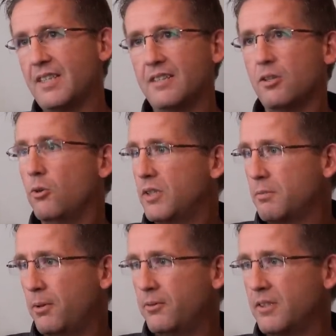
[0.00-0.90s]
sounds
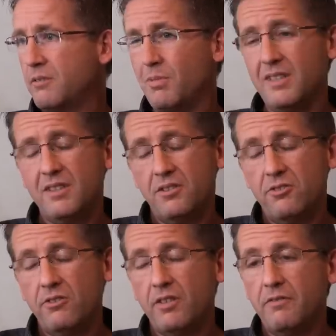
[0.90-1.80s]
hocus-pocus, but it's the
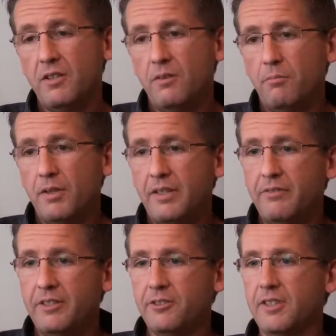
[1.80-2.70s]
truth. If you don't believe
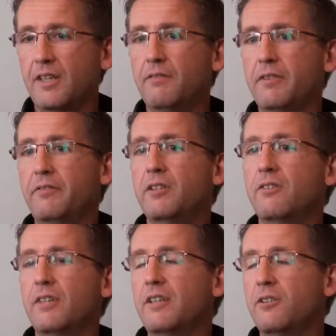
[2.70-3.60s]
in yourself, if you don't
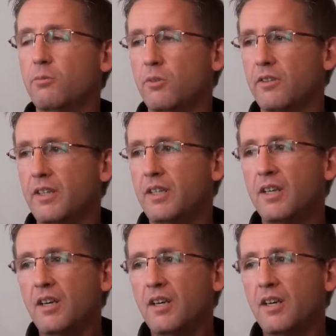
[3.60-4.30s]
think you're worthy,